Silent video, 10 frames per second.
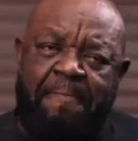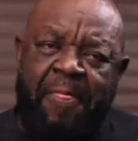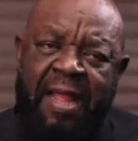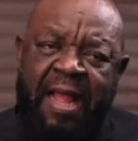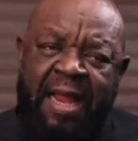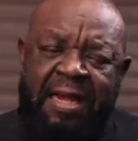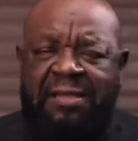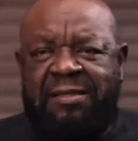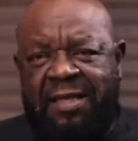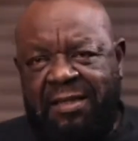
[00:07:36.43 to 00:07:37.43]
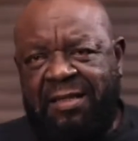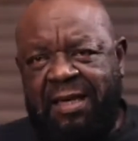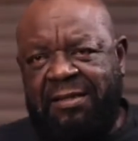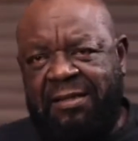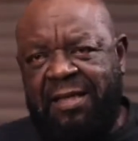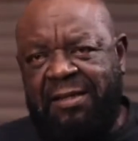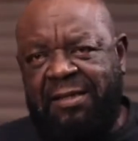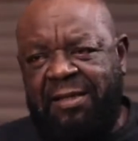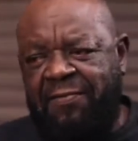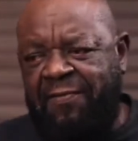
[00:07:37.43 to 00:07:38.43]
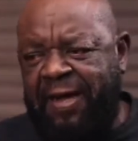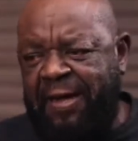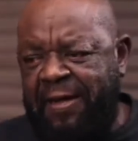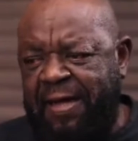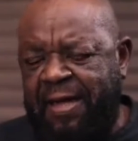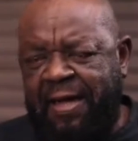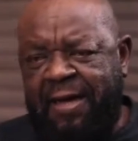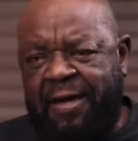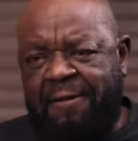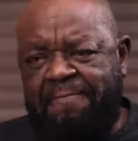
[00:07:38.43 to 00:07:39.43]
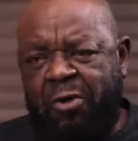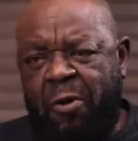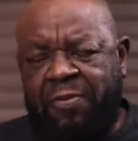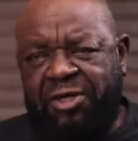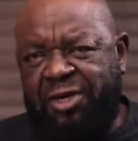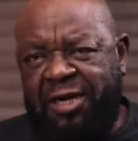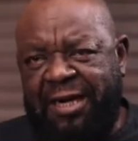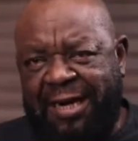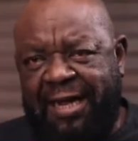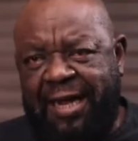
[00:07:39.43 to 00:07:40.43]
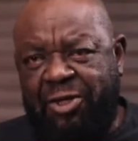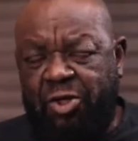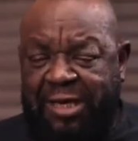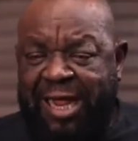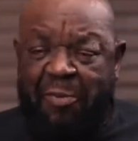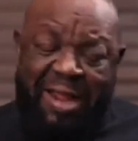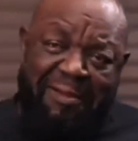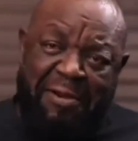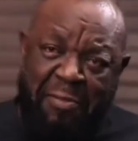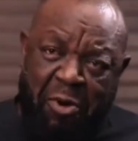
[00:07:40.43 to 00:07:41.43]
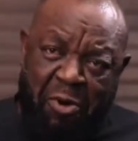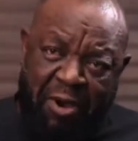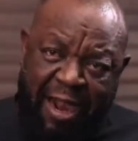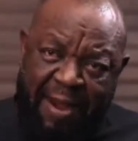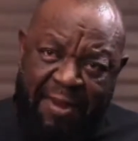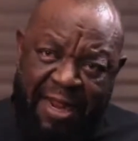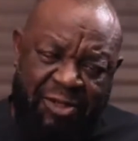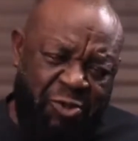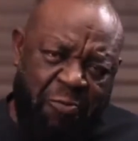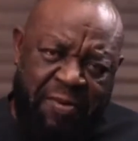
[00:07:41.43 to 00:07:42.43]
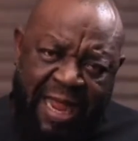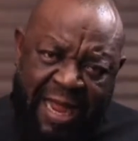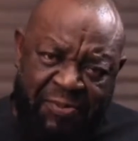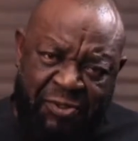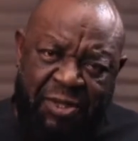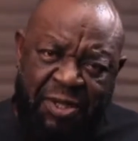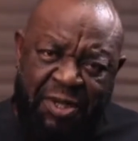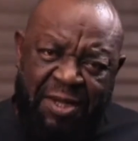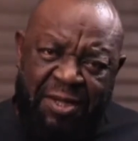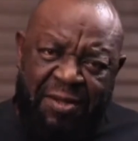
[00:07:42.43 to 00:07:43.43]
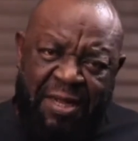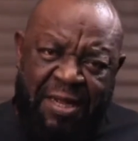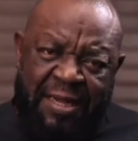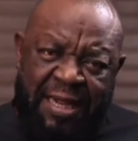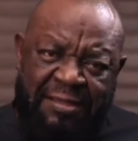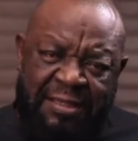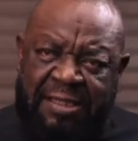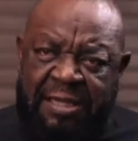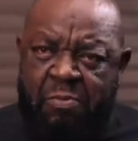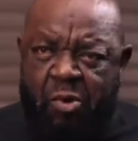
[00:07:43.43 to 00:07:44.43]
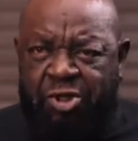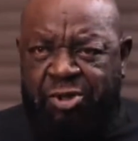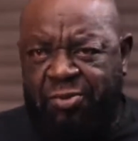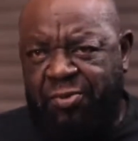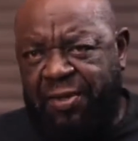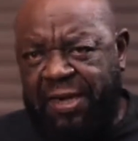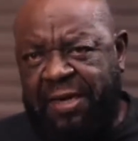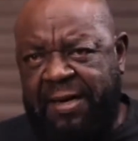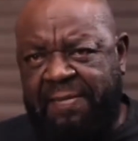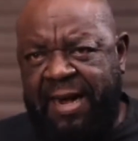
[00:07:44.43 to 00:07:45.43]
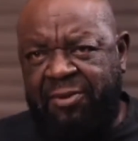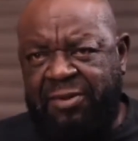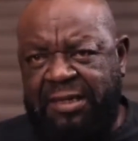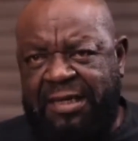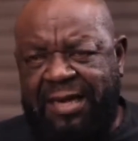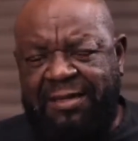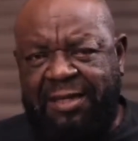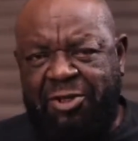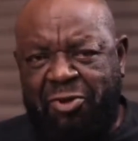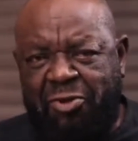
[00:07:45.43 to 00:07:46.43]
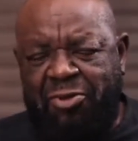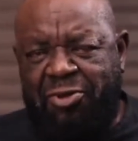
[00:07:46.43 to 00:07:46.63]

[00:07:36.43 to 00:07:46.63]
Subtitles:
an extensive operation in Kenya, just like we have the Boko Haram here. So perhaps there's this emotional thing about it, that they shouldn't